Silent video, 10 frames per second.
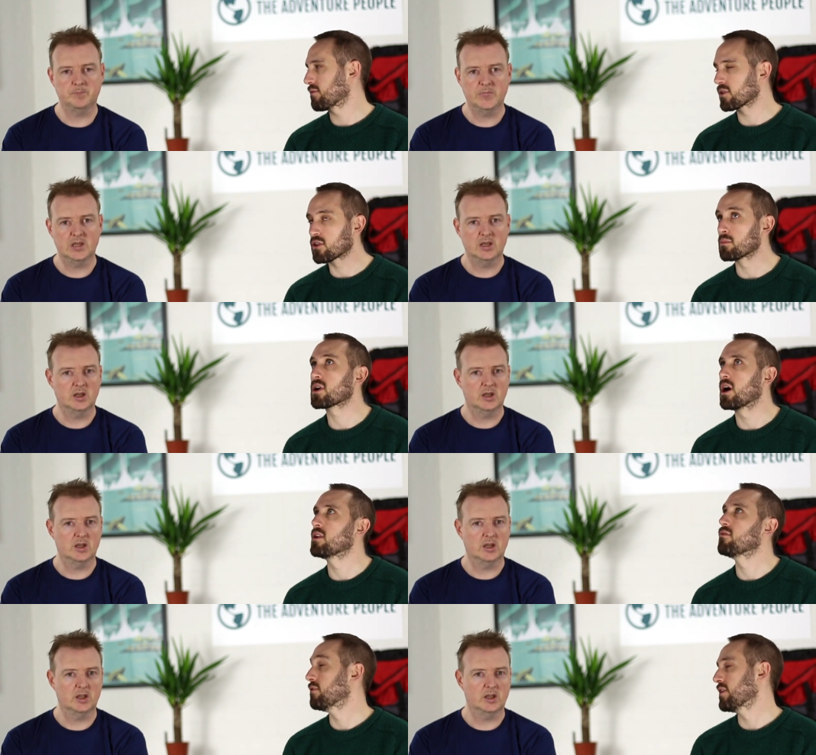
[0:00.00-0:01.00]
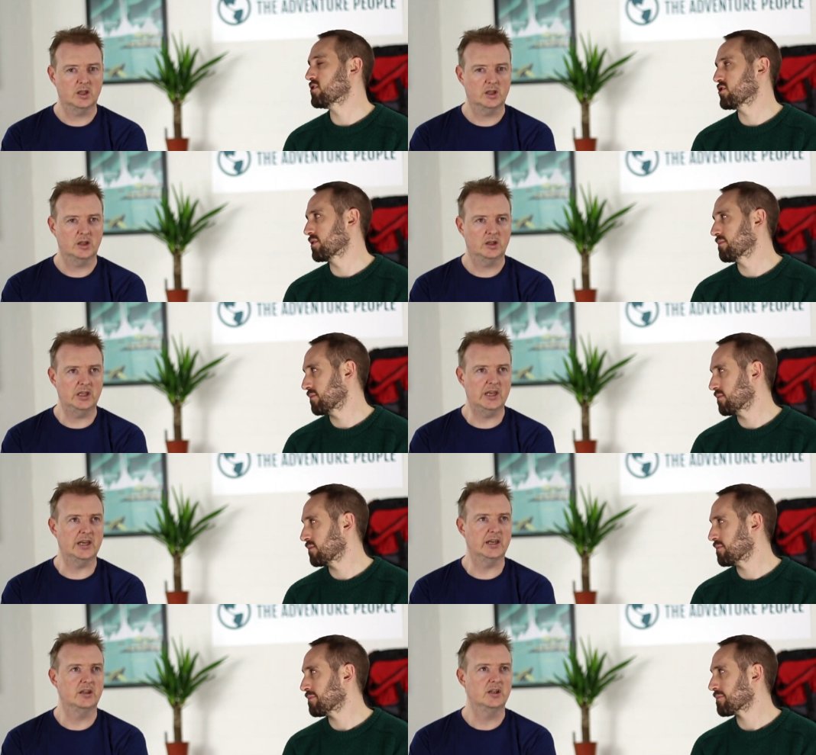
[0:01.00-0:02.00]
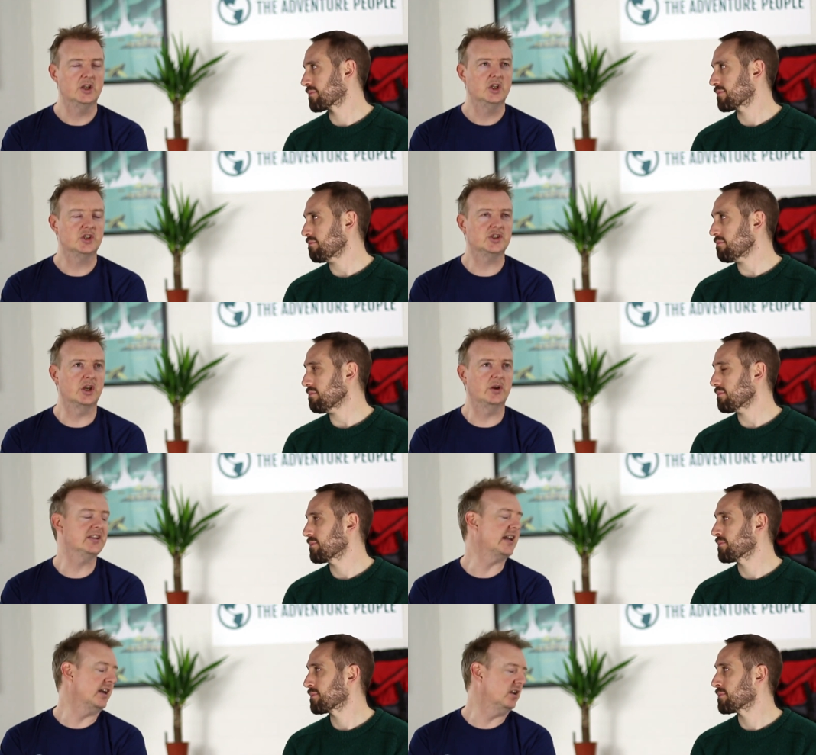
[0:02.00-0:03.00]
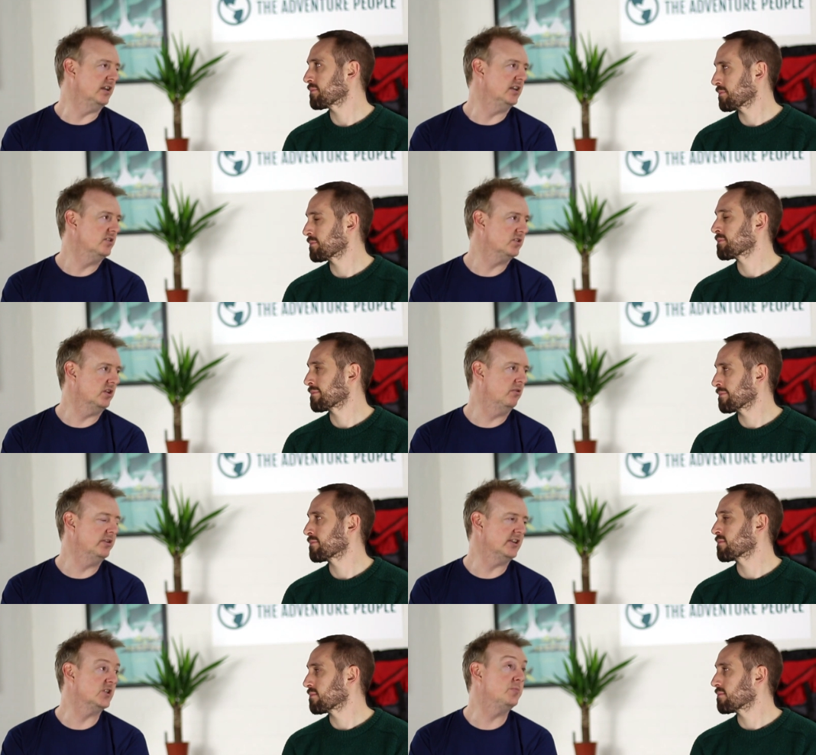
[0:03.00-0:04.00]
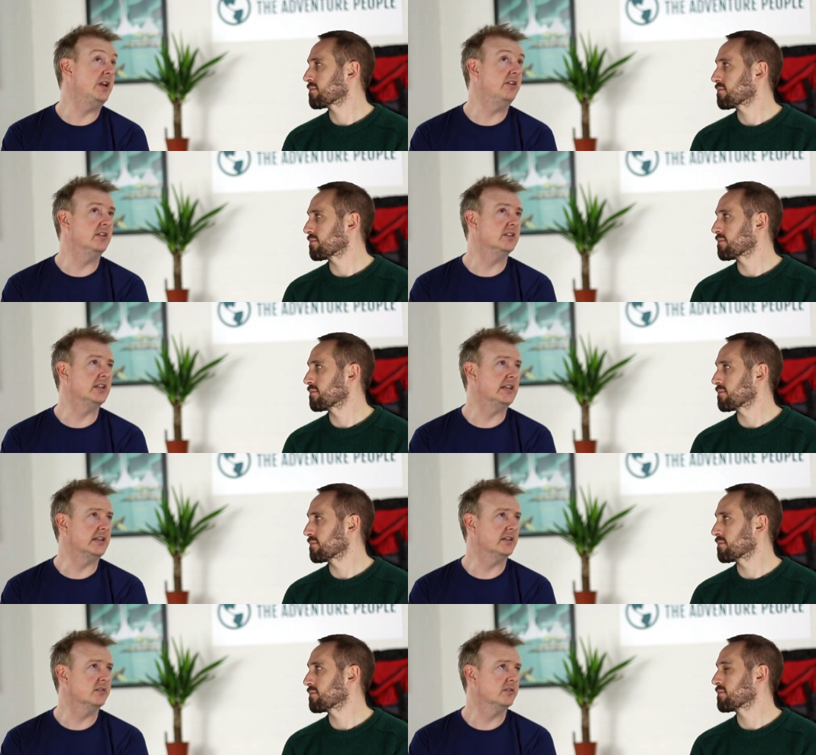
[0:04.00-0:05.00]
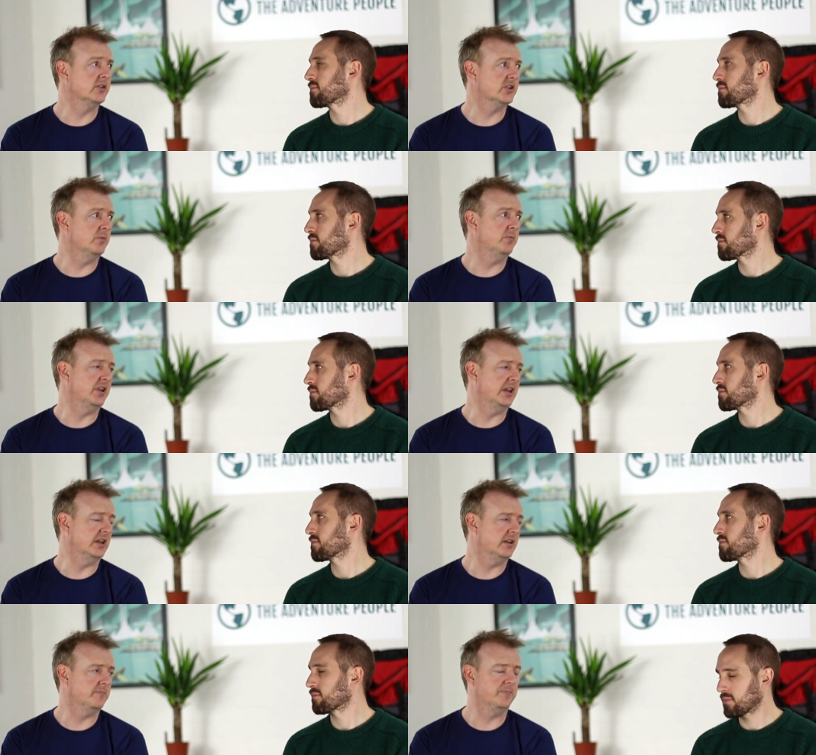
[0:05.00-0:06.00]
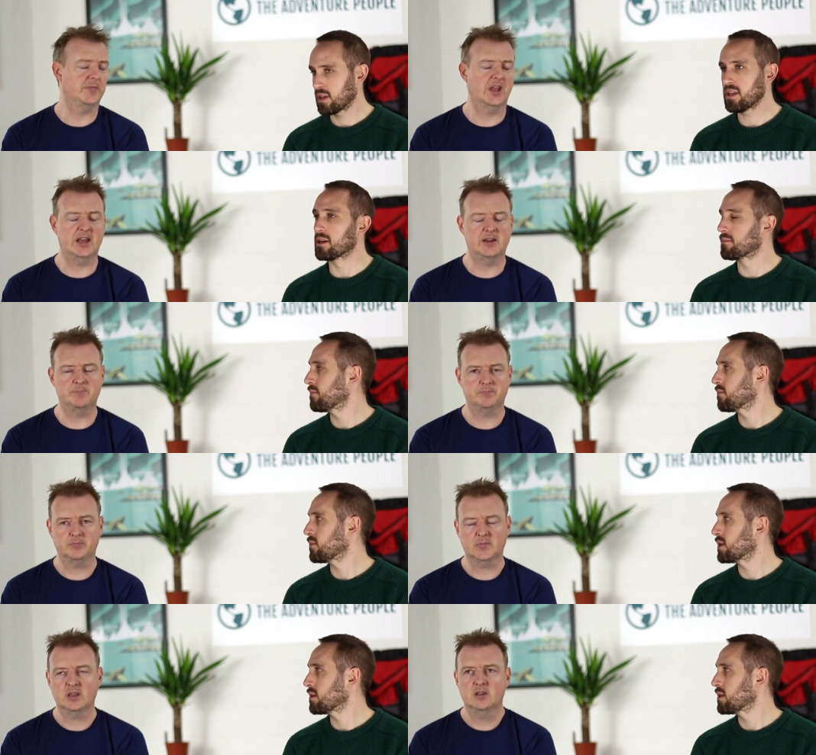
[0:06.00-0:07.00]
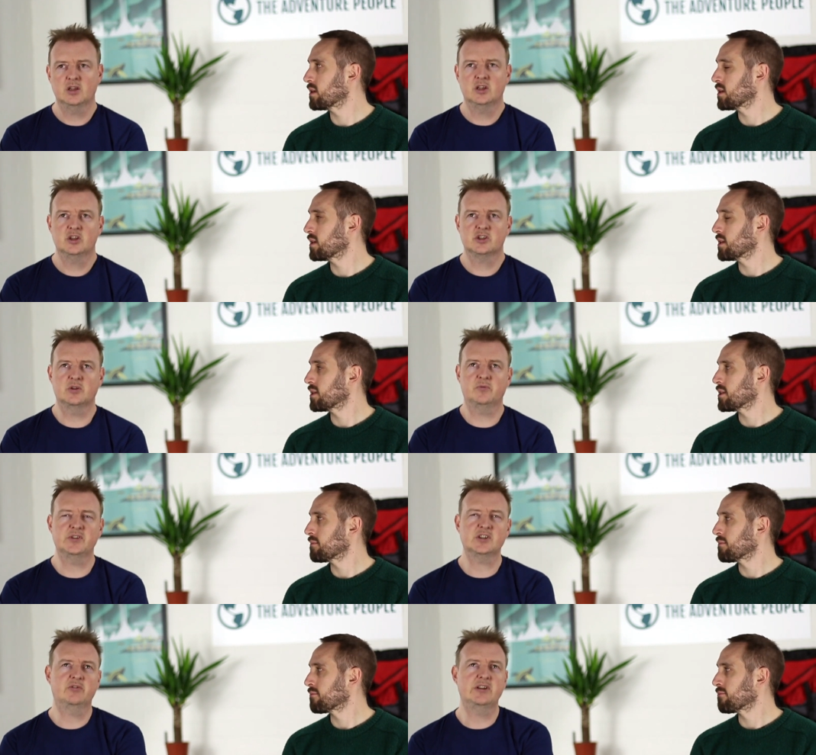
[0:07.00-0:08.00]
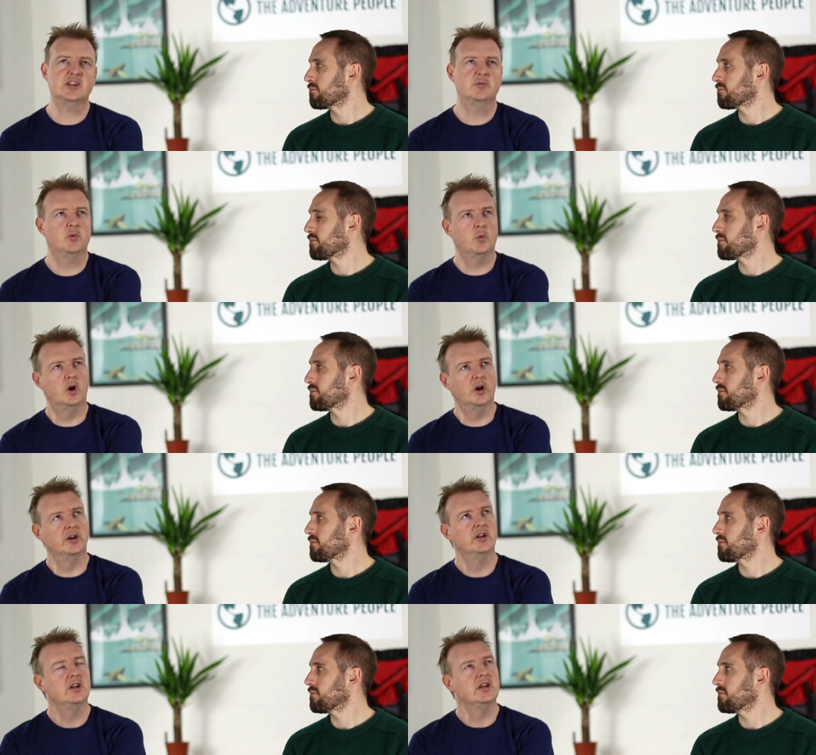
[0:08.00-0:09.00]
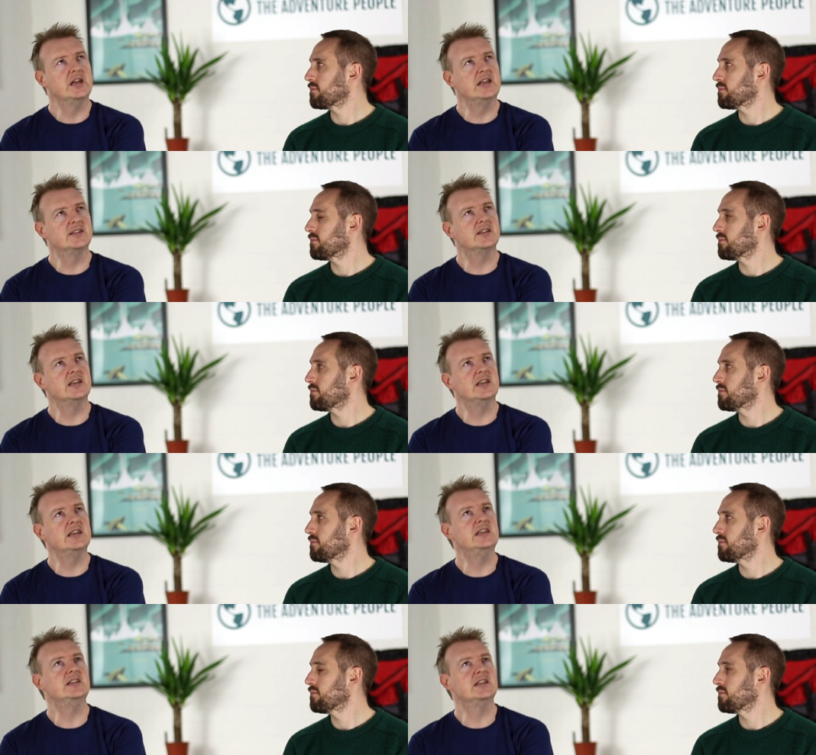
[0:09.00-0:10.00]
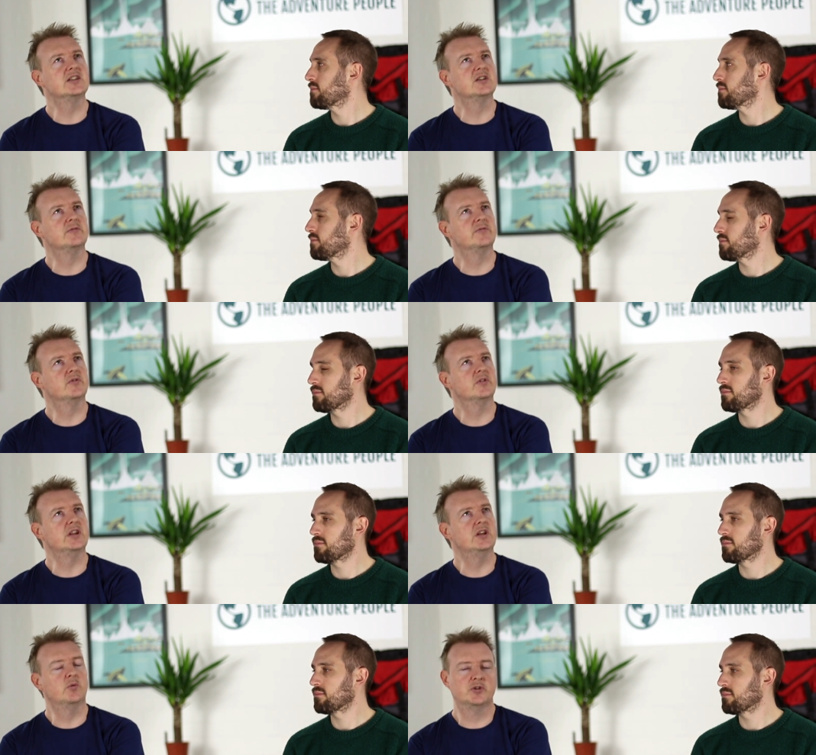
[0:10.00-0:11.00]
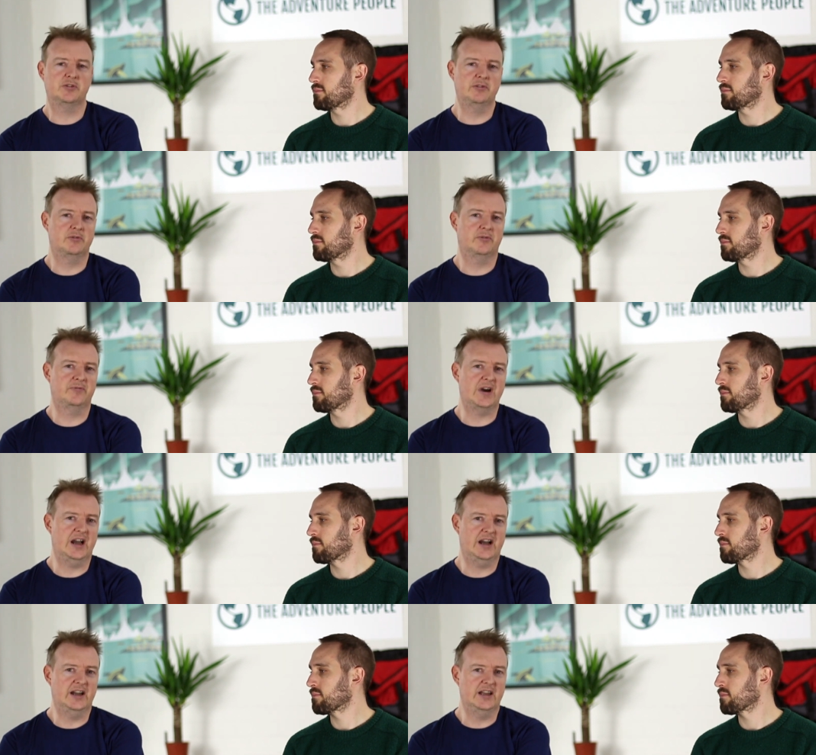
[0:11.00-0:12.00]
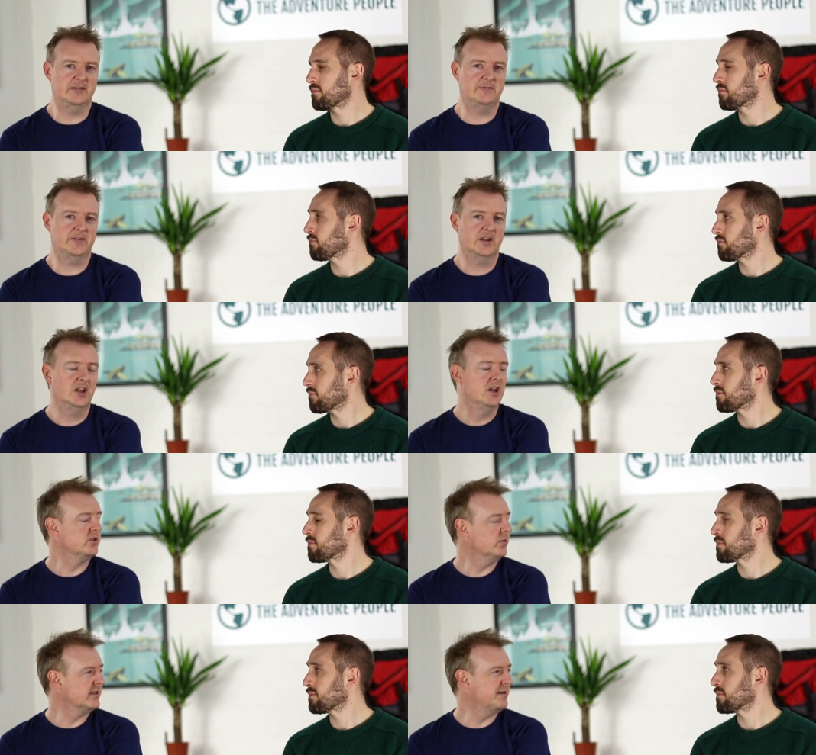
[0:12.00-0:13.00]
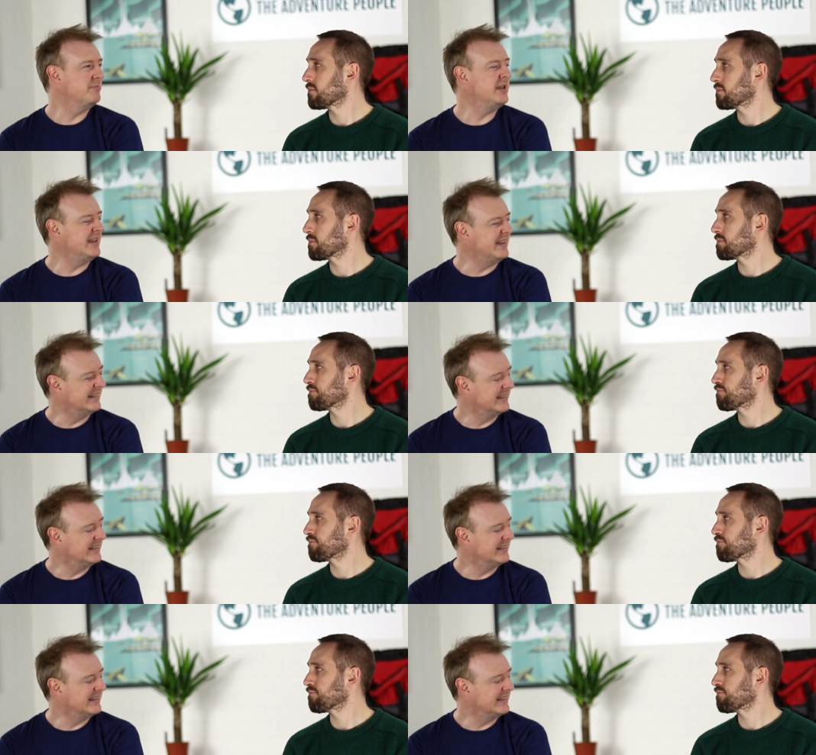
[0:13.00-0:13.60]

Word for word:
Speaker 1: having some kind of adventure. Yeah. So exactly. So you're always experiencing something. Yeah. Um, So physical rating number one is the easiest of the one, two, three, four, five. So what does that mean?